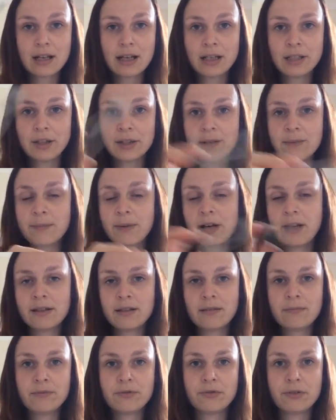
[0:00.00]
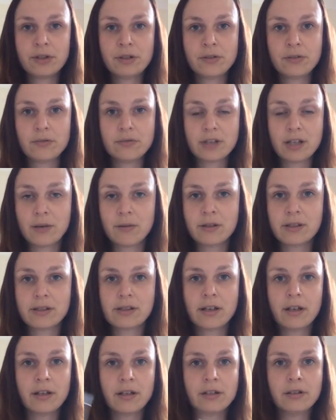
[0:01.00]
and you can buy them through
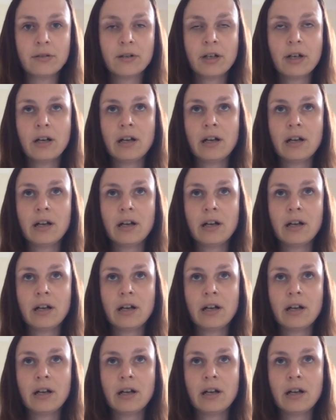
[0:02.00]
so-and-so.